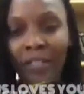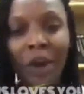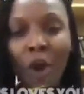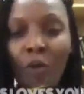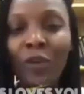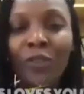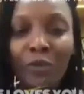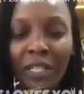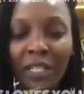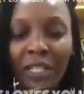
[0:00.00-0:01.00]
over
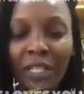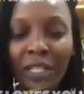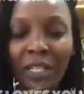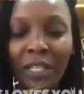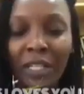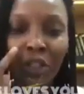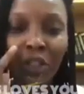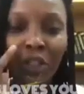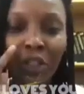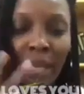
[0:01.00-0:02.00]
3 times and
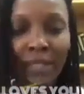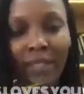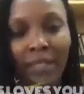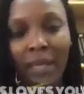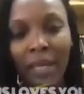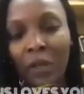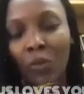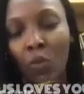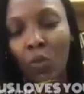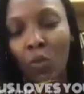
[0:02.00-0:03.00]
twice in
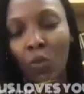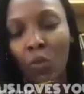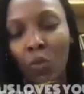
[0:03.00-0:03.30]
1 year.